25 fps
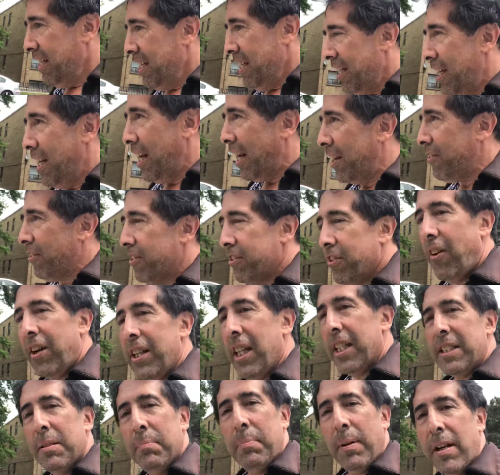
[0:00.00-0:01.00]
And I thought, I
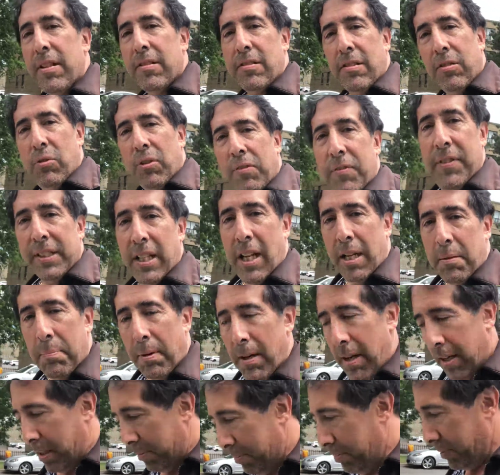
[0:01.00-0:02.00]
like to buy this Louis Vuitton
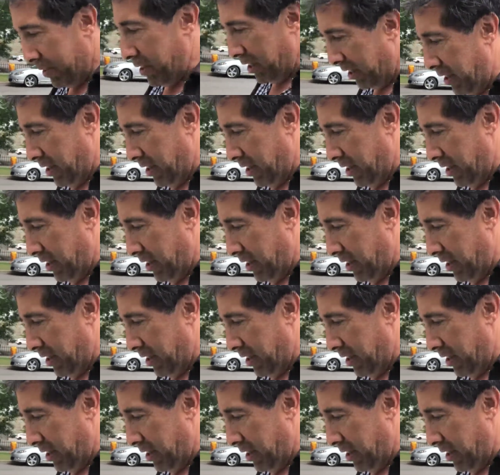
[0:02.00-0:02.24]
pocketbook.